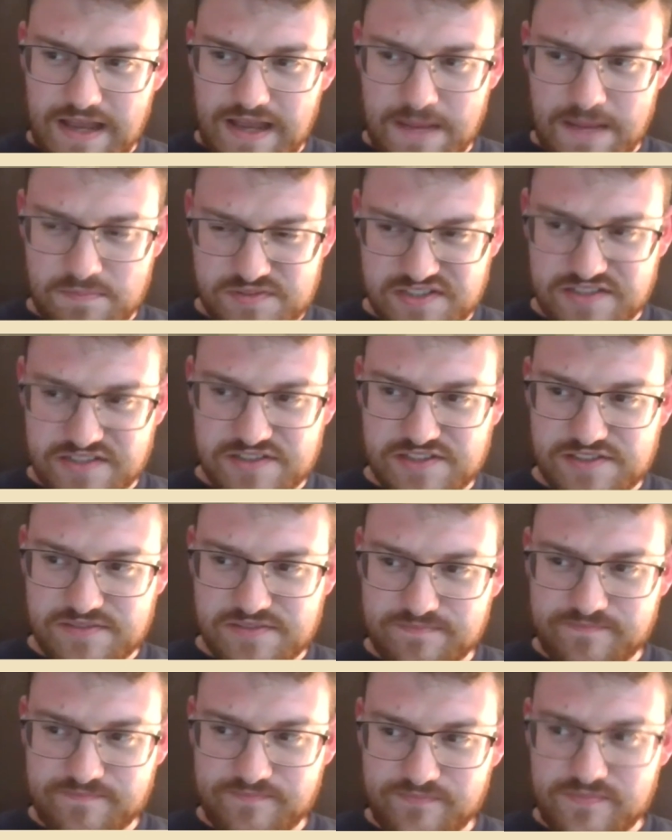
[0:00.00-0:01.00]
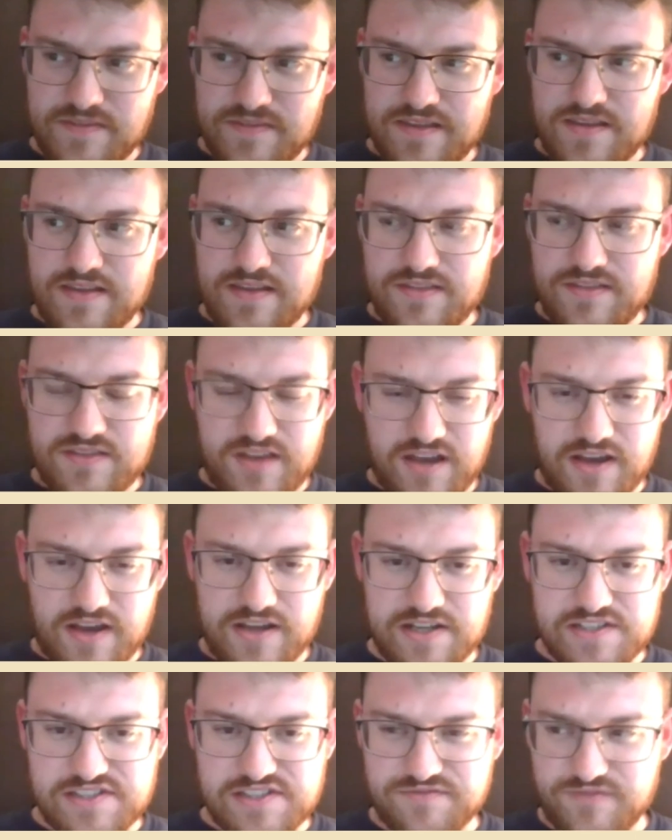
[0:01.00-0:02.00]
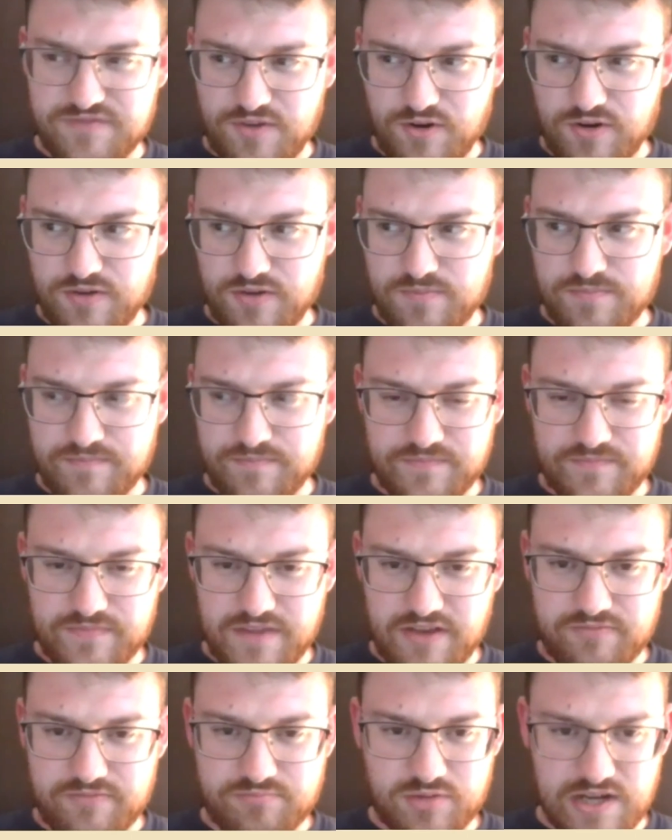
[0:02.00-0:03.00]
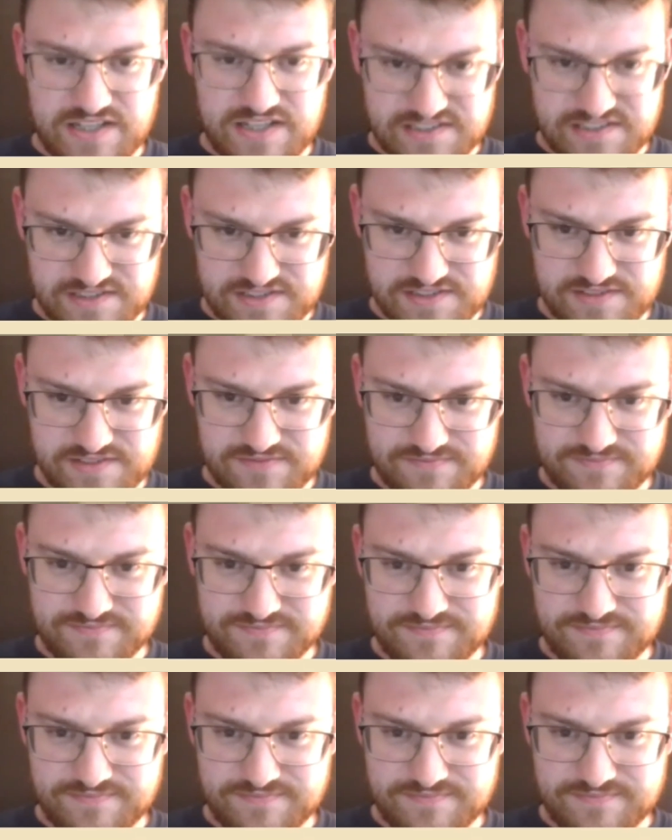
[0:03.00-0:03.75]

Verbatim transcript: "Absence, the highest form of presence."